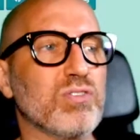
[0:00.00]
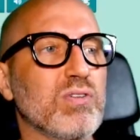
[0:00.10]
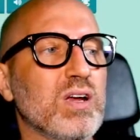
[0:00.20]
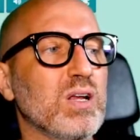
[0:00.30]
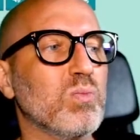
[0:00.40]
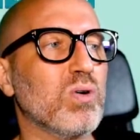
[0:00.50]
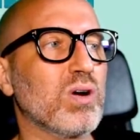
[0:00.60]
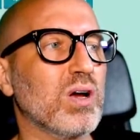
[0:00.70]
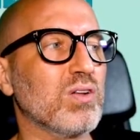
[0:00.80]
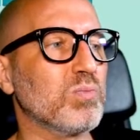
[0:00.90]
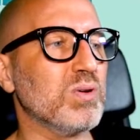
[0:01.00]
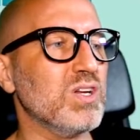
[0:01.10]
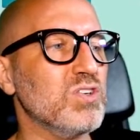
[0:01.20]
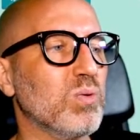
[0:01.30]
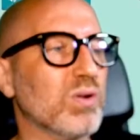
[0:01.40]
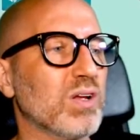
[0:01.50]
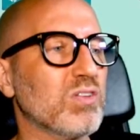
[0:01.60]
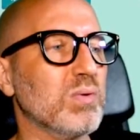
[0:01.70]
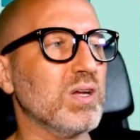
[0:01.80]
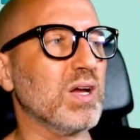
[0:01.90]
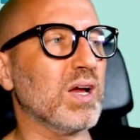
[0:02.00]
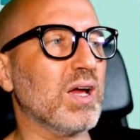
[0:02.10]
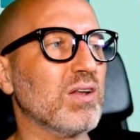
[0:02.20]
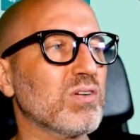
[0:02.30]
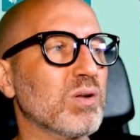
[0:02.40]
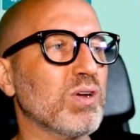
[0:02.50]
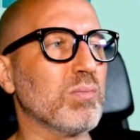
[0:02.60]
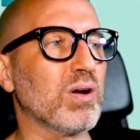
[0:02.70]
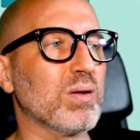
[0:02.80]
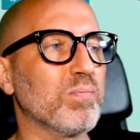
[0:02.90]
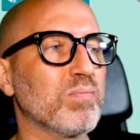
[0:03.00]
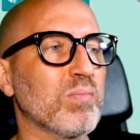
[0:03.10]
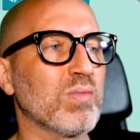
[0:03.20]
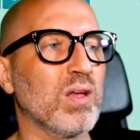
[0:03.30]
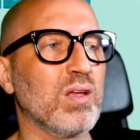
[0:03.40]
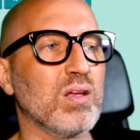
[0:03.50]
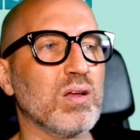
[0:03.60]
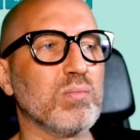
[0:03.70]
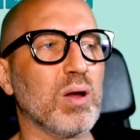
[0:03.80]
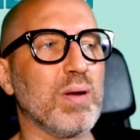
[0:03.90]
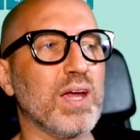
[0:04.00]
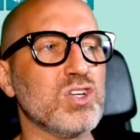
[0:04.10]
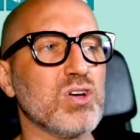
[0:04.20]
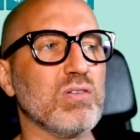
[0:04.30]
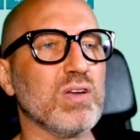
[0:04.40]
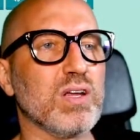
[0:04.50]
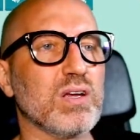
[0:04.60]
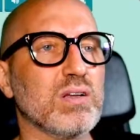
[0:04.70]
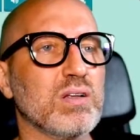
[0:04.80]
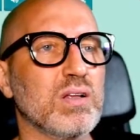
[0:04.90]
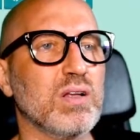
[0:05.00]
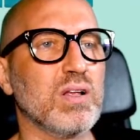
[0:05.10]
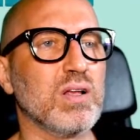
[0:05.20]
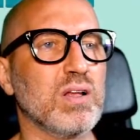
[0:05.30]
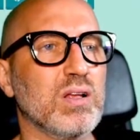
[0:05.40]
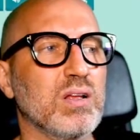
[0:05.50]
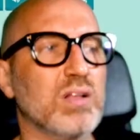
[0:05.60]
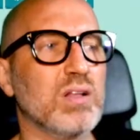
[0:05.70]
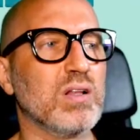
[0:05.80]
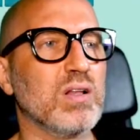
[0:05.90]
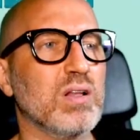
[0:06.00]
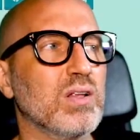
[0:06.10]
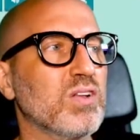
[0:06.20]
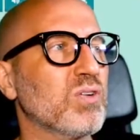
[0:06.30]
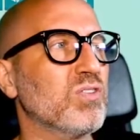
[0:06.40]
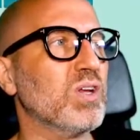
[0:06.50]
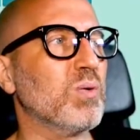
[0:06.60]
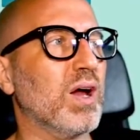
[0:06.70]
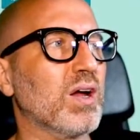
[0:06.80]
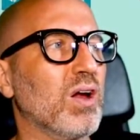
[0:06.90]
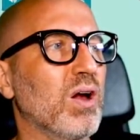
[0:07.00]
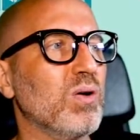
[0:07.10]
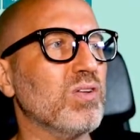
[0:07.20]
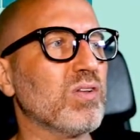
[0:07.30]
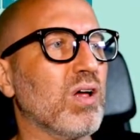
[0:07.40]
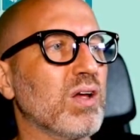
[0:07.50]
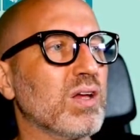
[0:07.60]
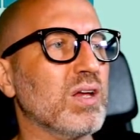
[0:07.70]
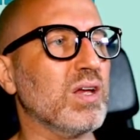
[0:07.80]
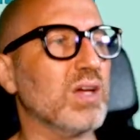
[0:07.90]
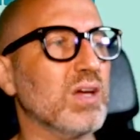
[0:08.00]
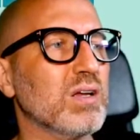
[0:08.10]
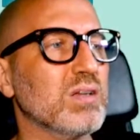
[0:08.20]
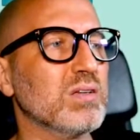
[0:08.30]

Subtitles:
really, what kind of speed you want that to be at. I'm going to bring my page over here. Let's go and see what our code is like here.